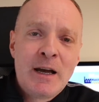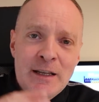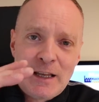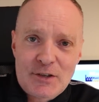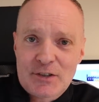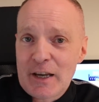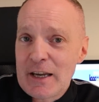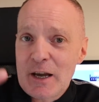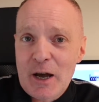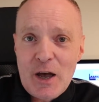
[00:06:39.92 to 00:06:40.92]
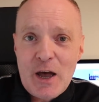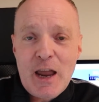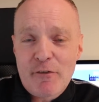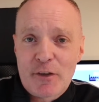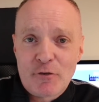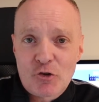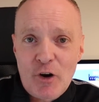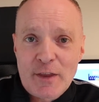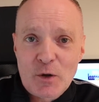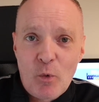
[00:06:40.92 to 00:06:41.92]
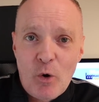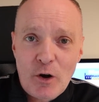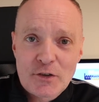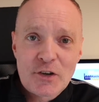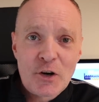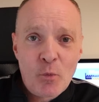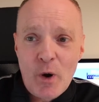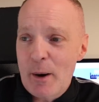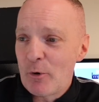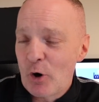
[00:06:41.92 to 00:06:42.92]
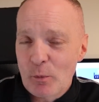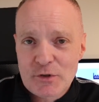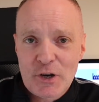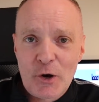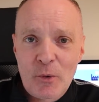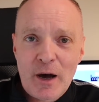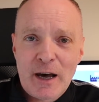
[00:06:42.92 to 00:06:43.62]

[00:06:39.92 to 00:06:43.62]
Let's see if they've drained the water and where we're up to.